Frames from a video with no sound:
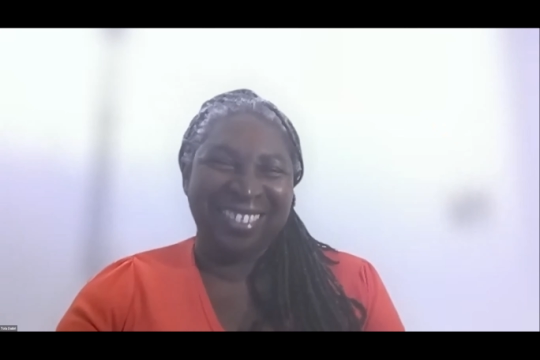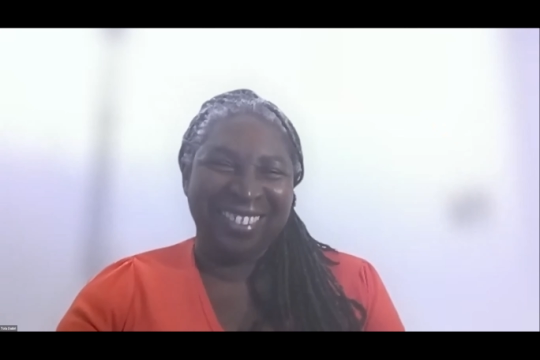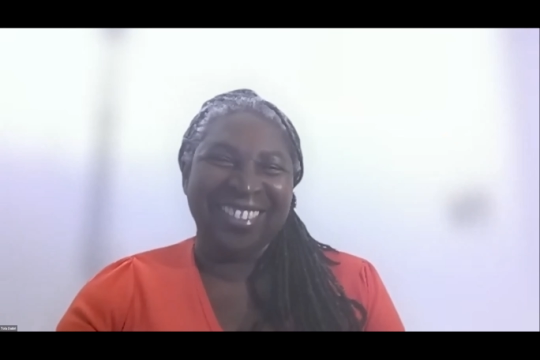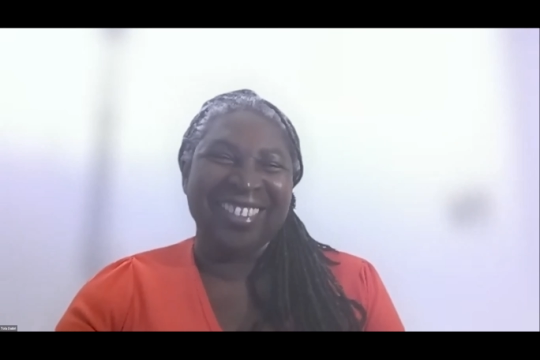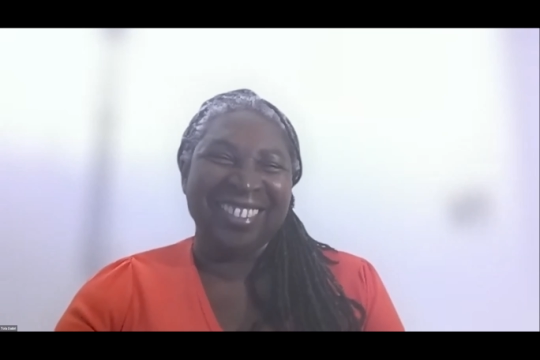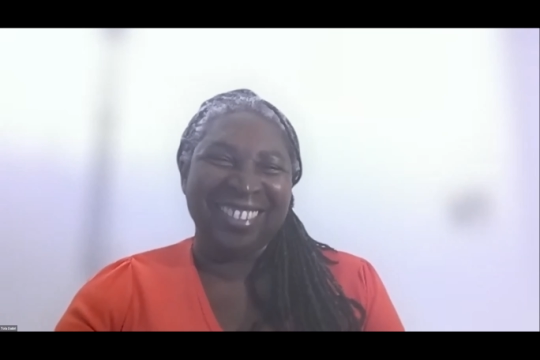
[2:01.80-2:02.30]
and
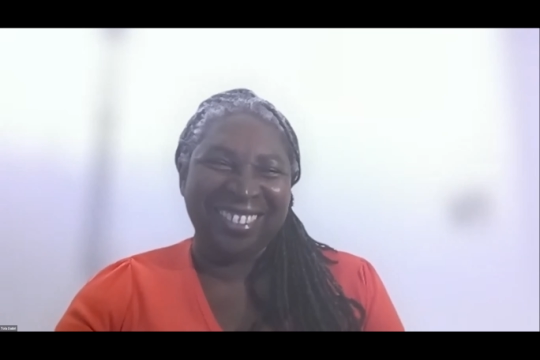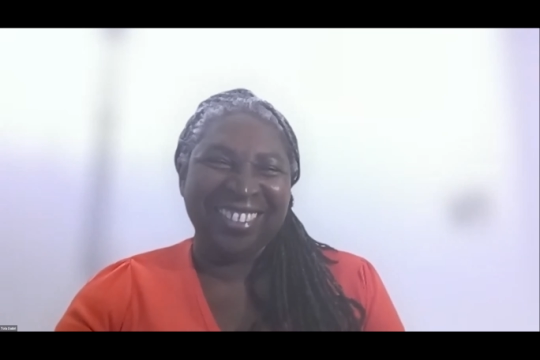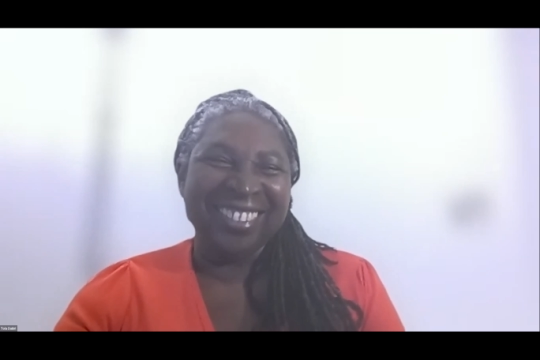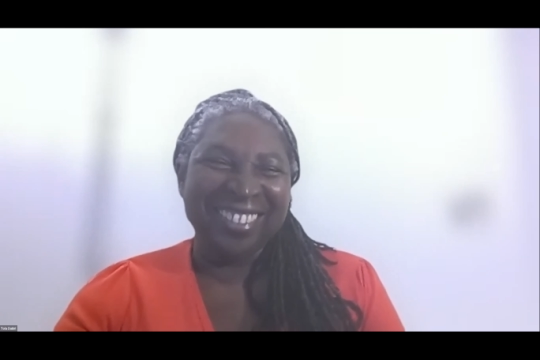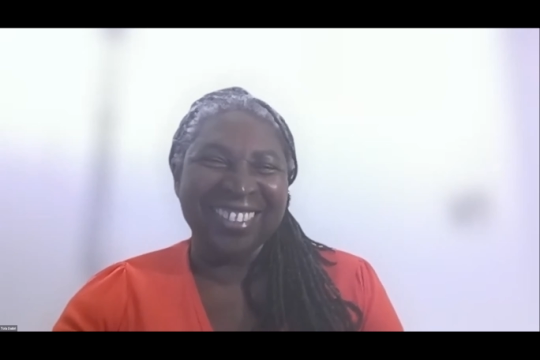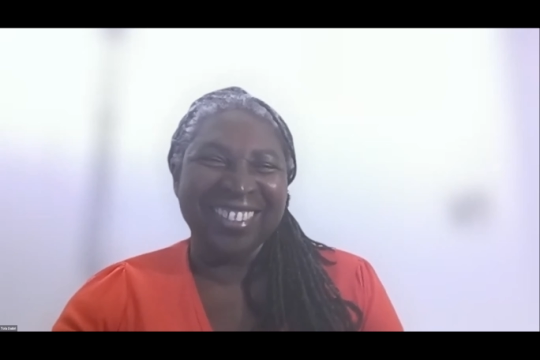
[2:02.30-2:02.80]
I want to
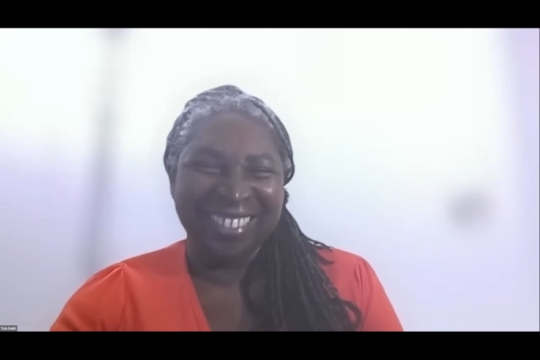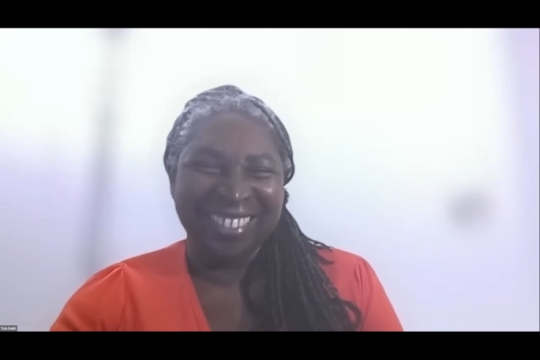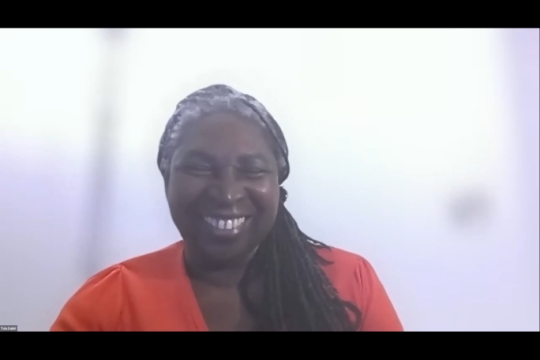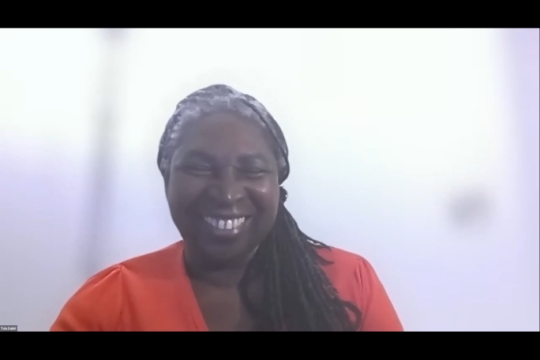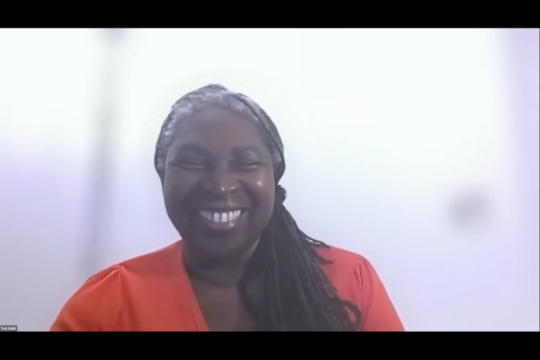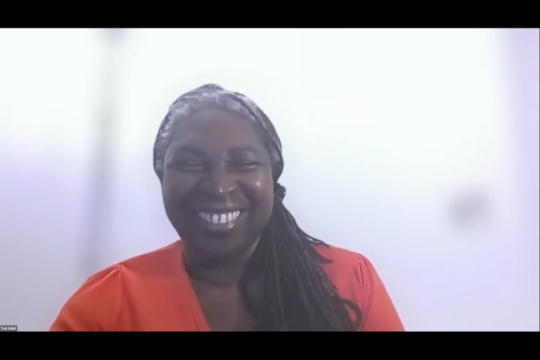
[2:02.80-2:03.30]

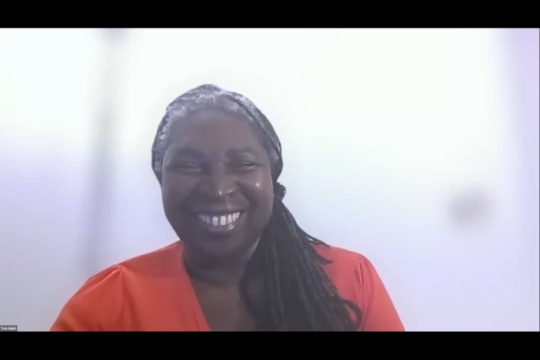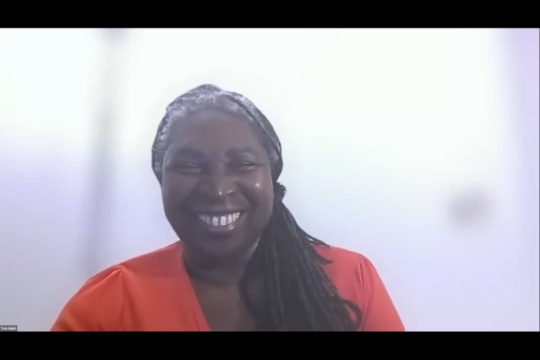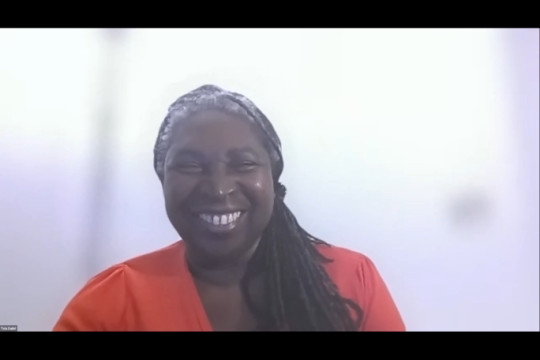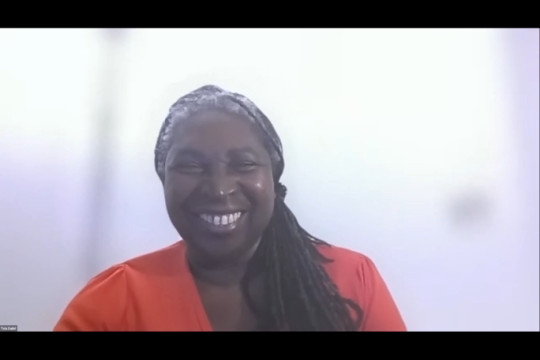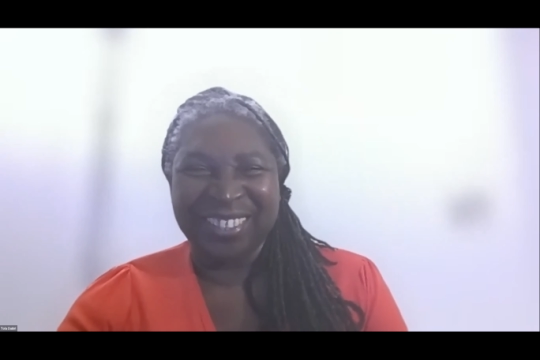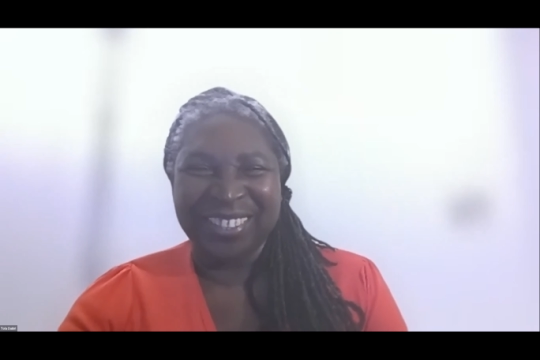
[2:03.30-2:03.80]
encourage
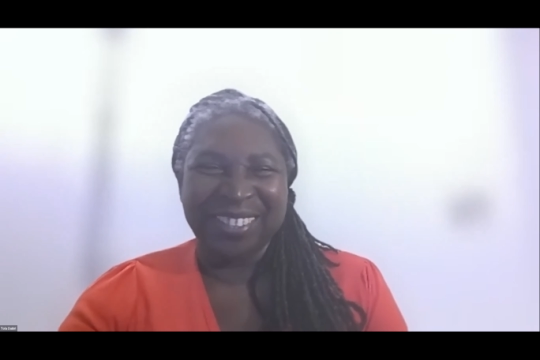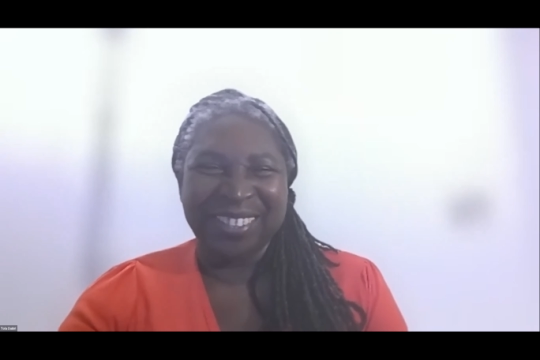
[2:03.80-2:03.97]
those